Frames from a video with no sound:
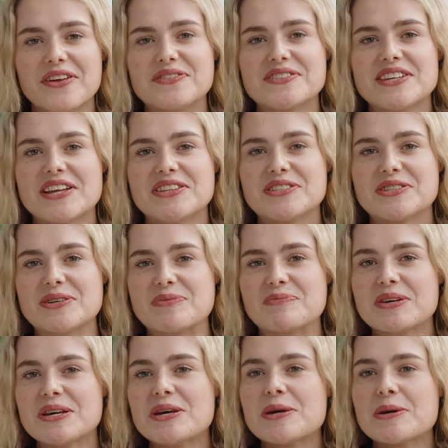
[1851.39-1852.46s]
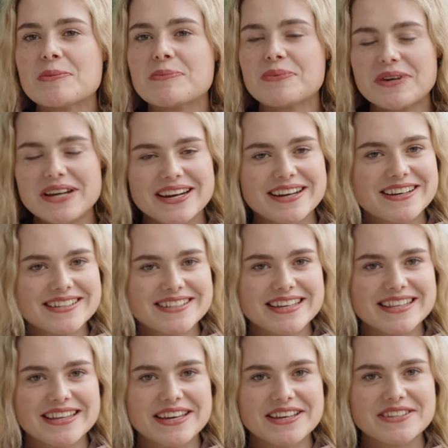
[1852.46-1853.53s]
have said some pretty nasty
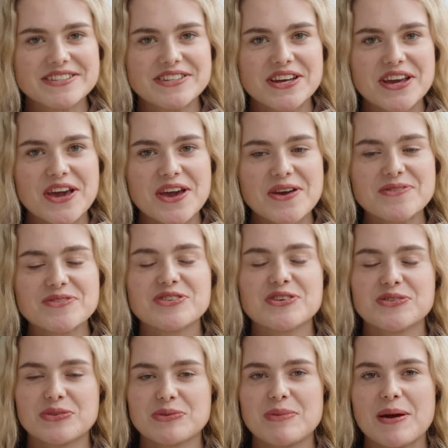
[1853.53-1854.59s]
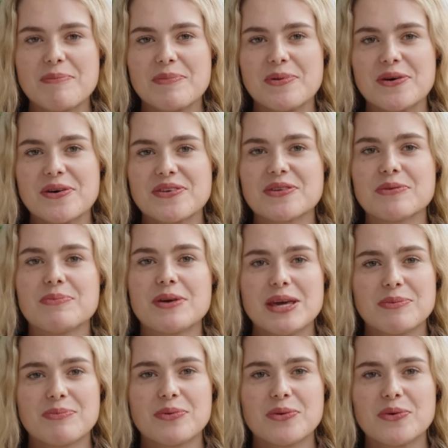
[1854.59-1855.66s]
things to you, just remember that
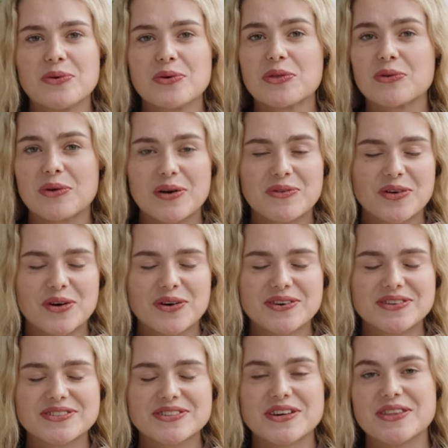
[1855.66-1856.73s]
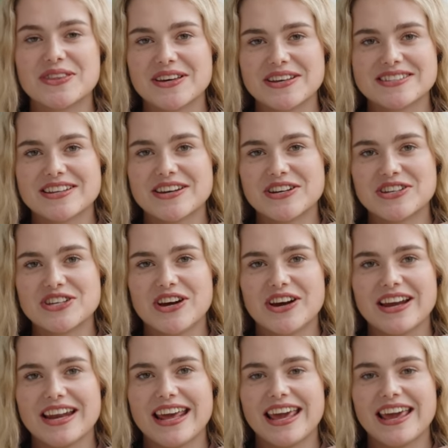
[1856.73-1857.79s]
people throw rocks at things that are
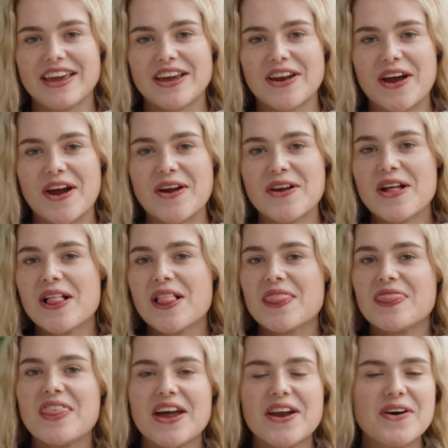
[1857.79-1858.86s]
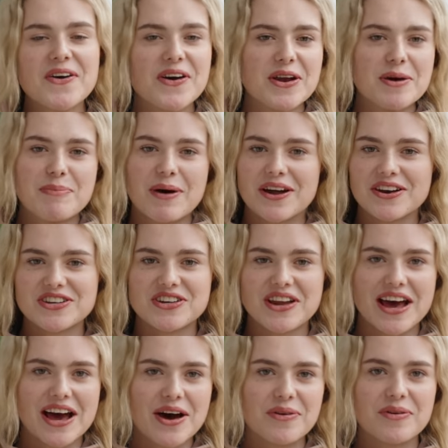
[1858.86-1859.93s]
shiny, you know? They're not gonna punch
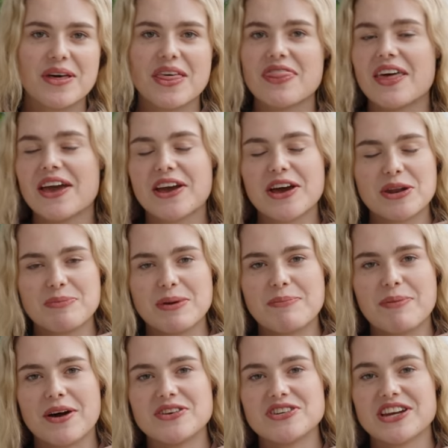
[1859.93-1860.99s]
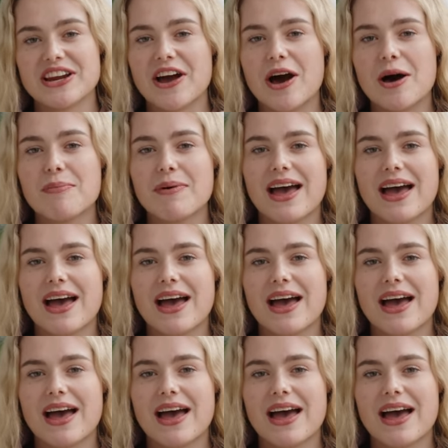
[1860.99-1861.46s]
down, they're gonna be punching up.